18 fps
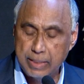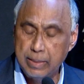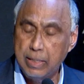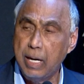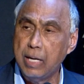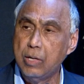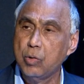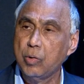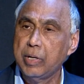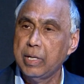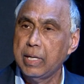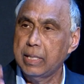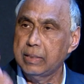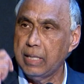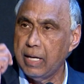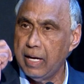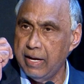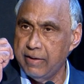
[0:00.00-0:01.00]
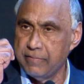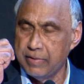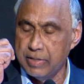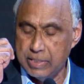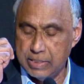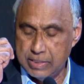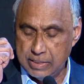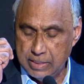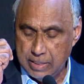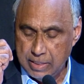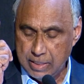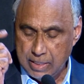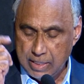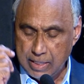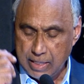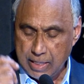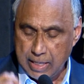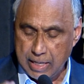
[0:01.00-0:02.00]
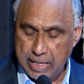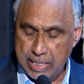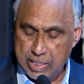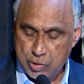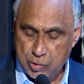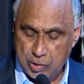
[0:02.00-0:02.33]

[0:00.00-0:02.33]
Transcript: not looking at the heavens and